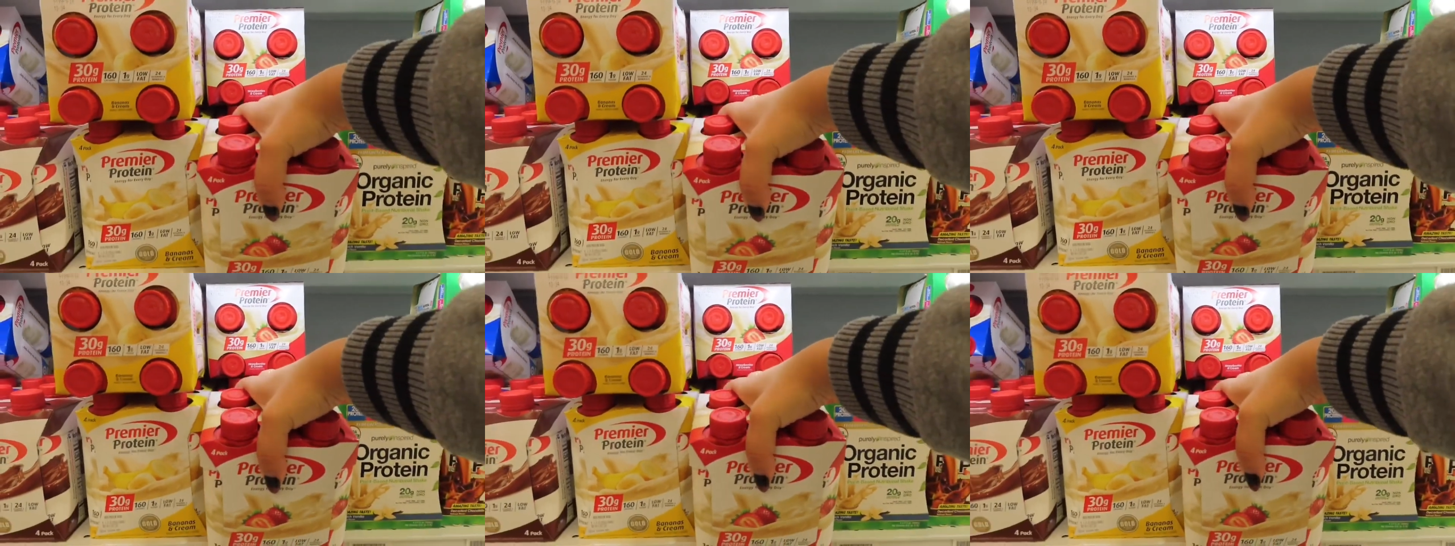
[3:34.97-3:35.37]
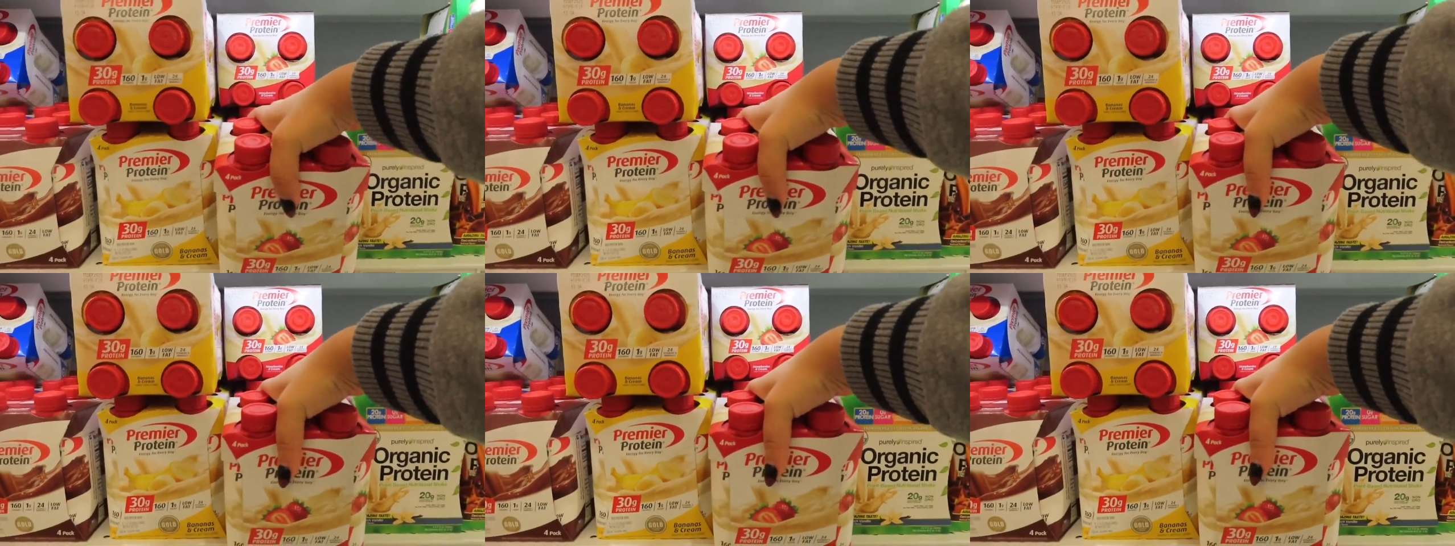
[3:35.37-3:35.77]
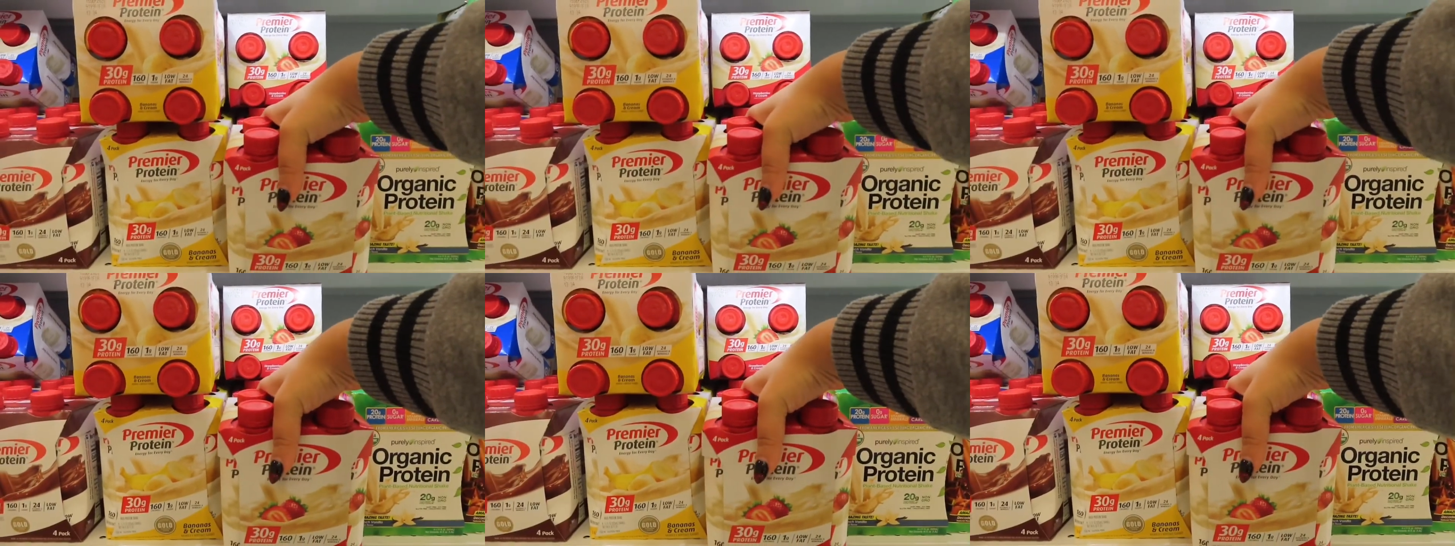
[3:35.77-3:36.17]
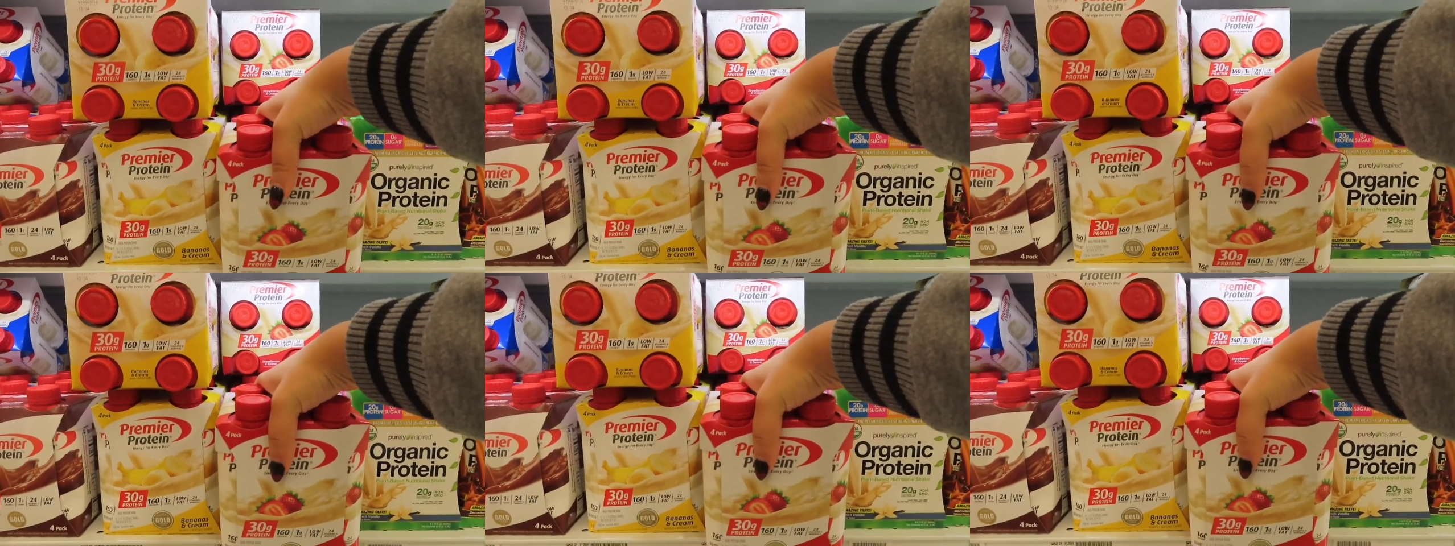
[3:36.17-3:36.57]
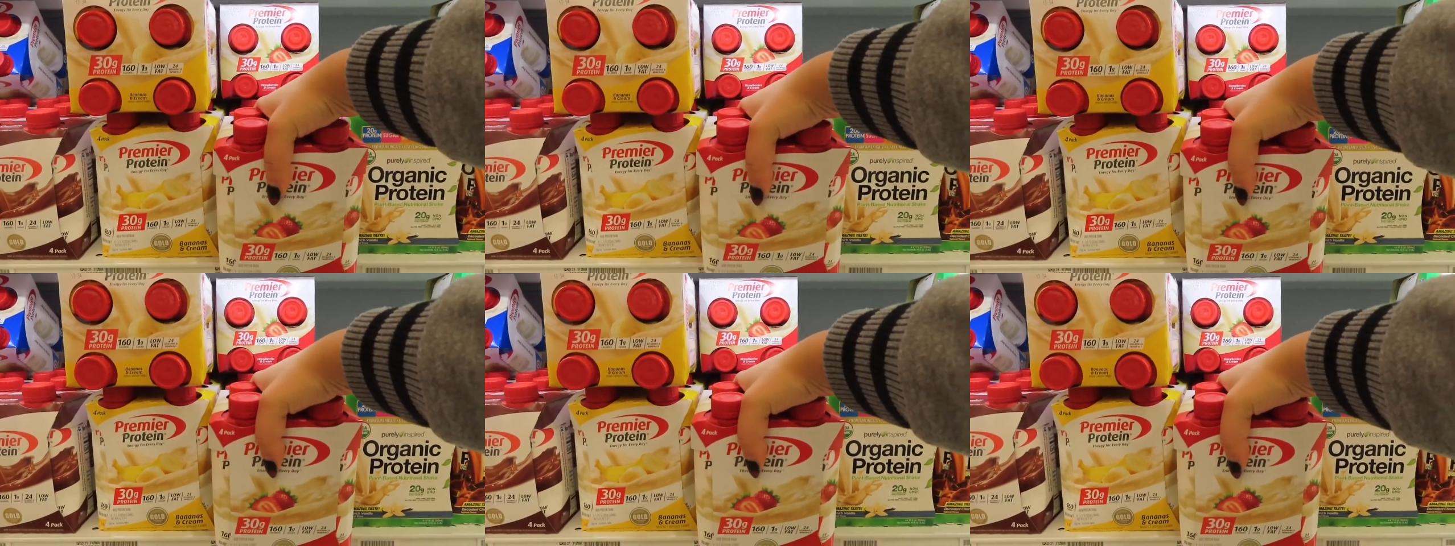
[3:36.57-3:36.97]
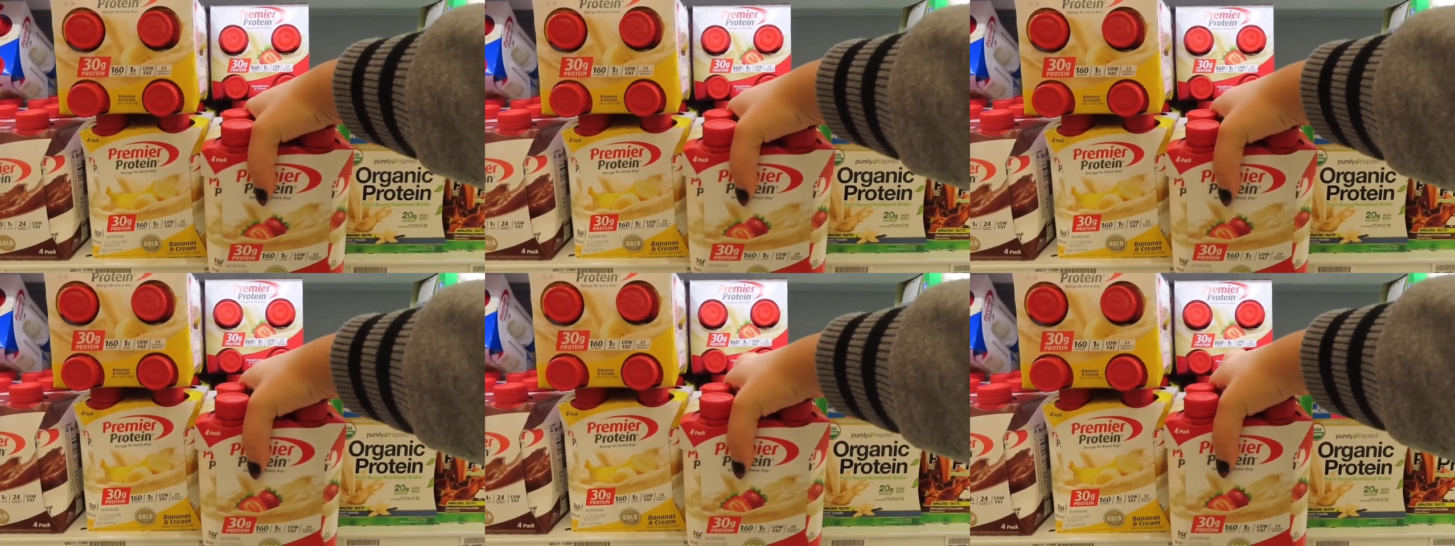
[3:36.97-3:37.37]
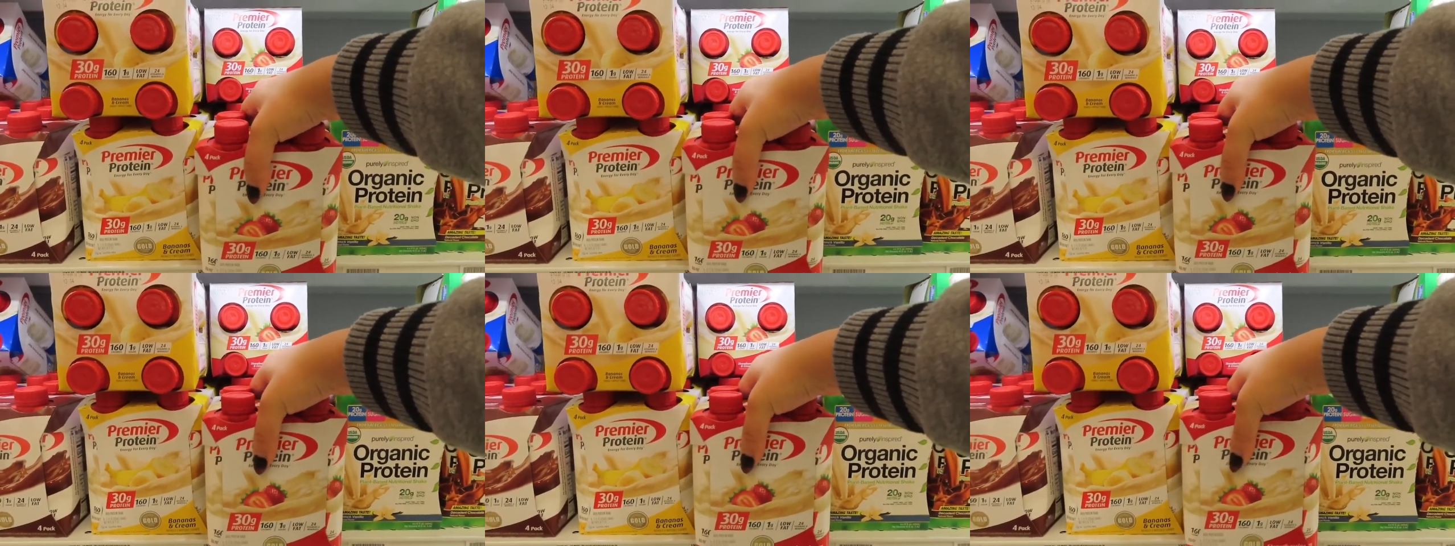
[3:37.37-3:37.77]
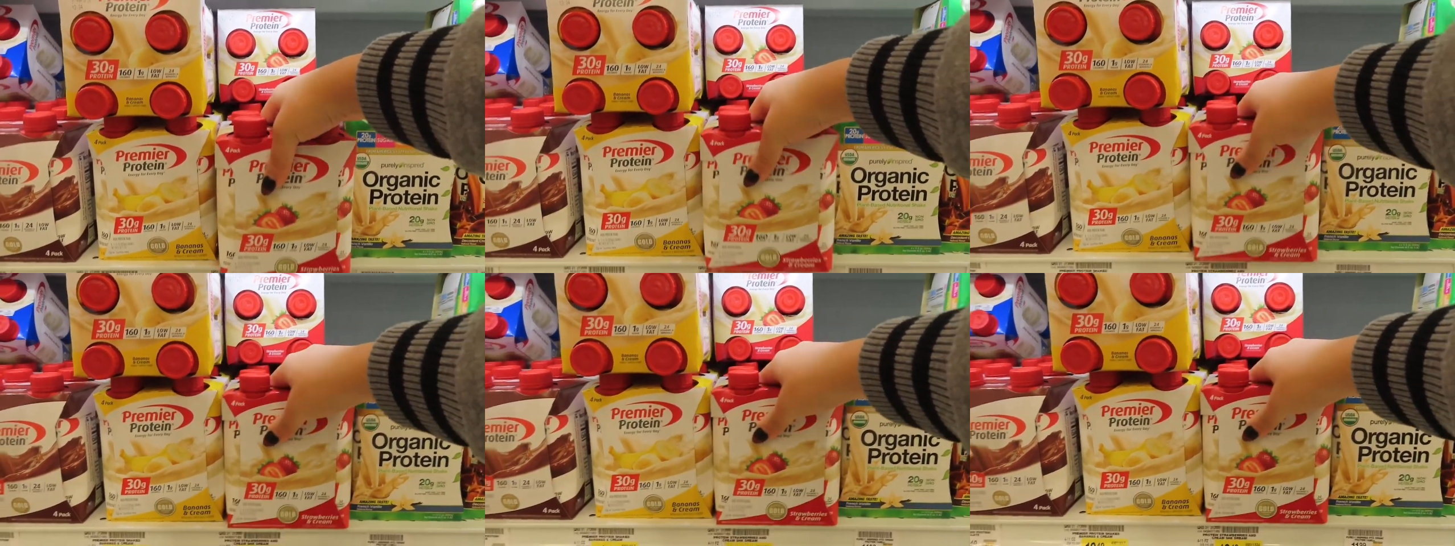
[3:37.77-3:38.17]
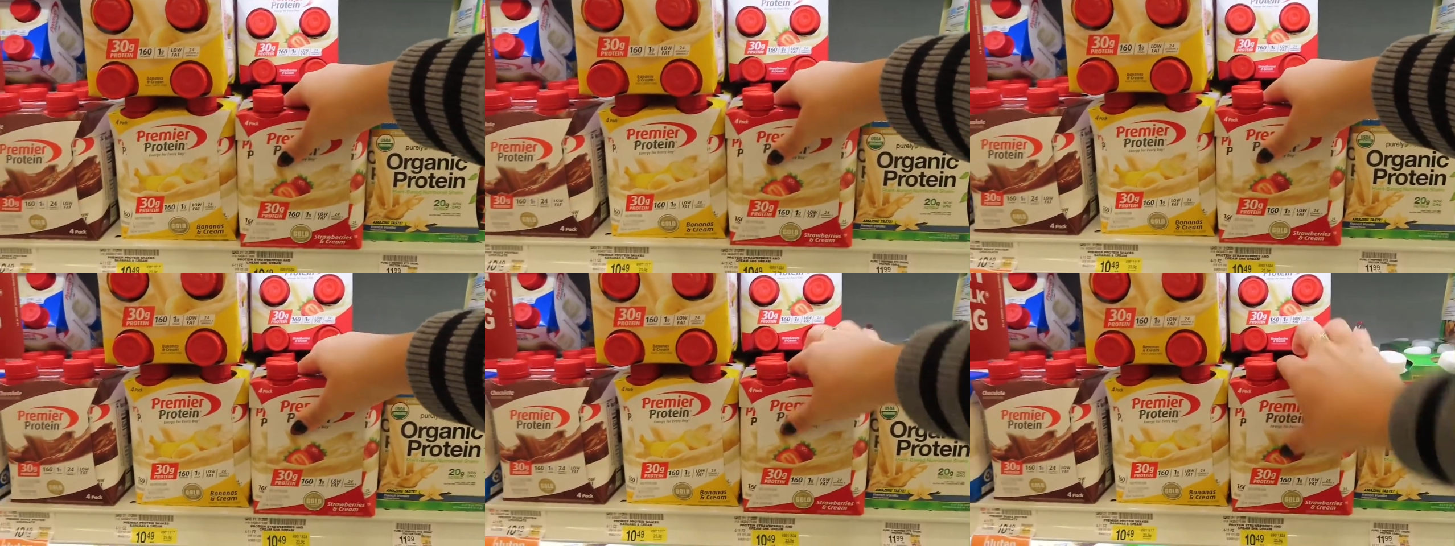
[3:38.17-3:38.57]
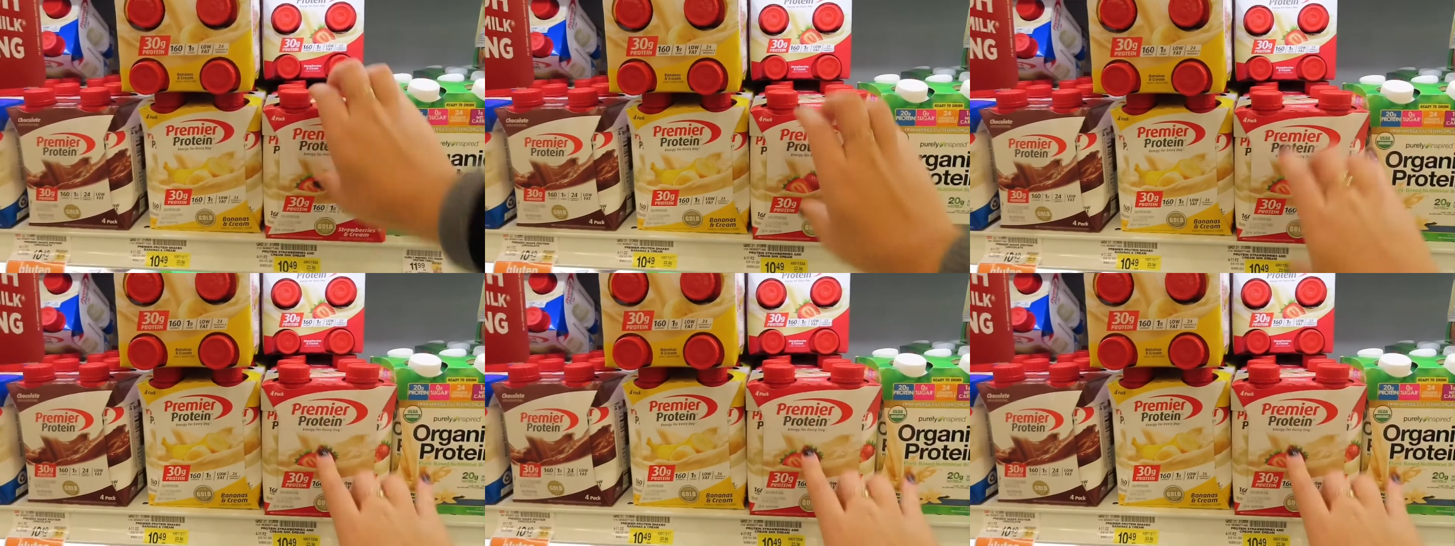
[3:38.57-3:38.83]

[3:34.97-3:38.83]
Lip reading: Nobody's mouth can be seen.